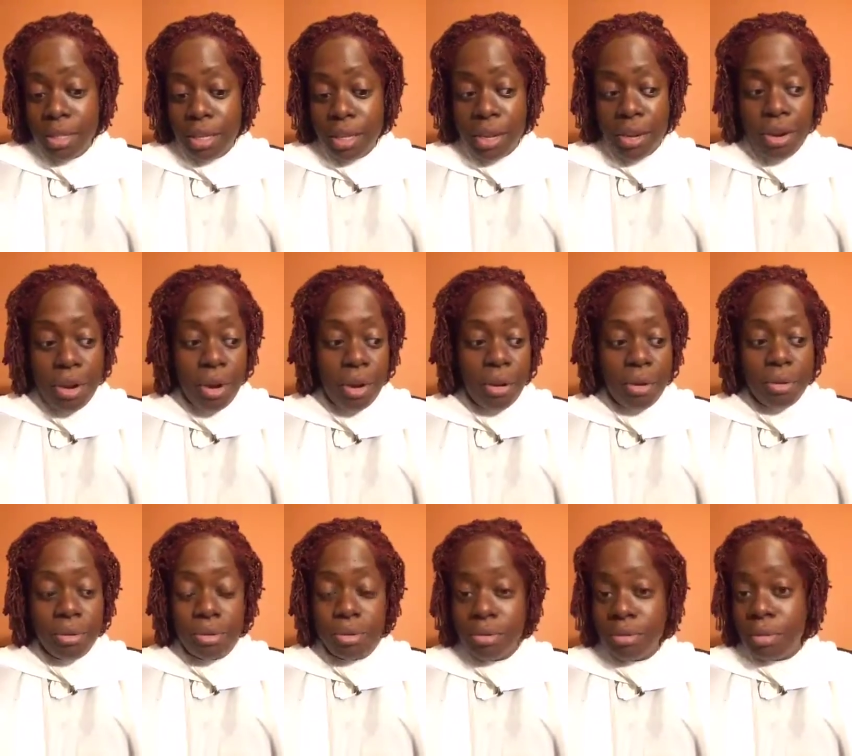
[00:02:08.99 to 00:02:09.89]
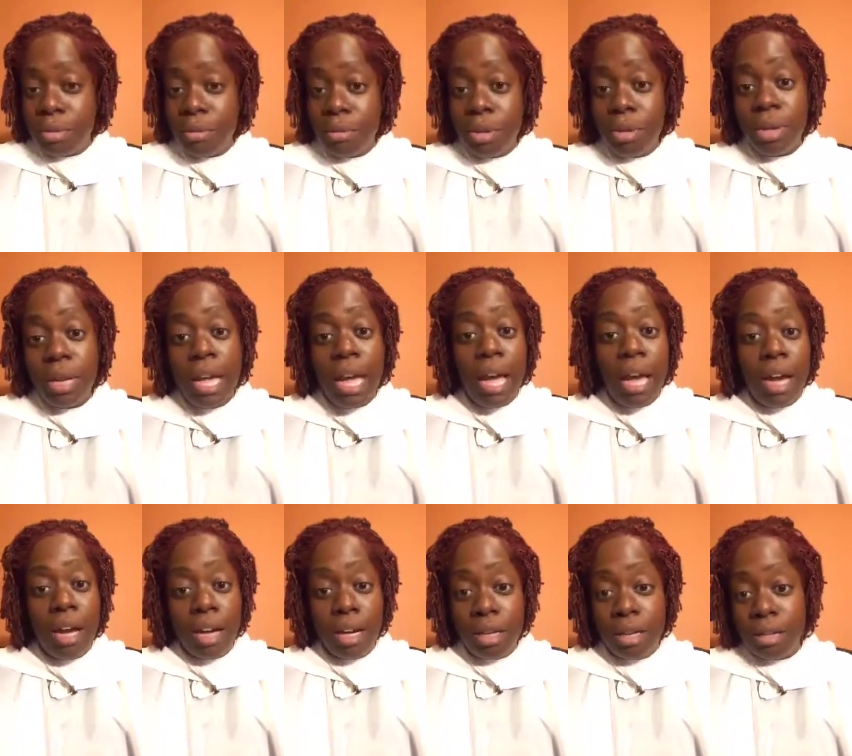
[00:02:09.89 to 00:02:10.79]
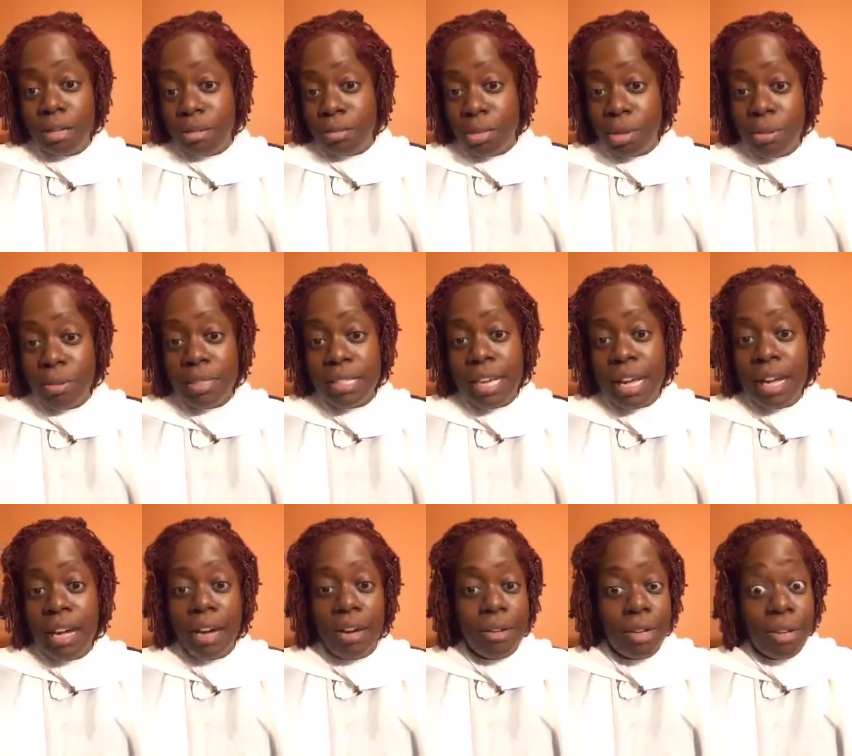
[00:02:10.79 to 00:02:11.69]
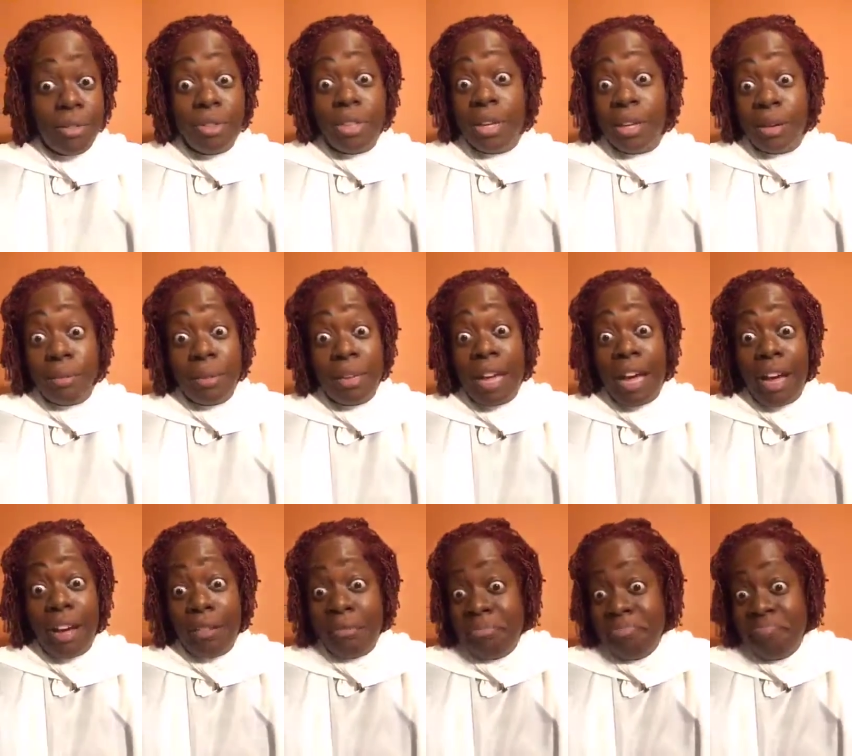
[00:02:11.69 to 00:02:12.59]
You know, booty out, boob is out, everything going to be out.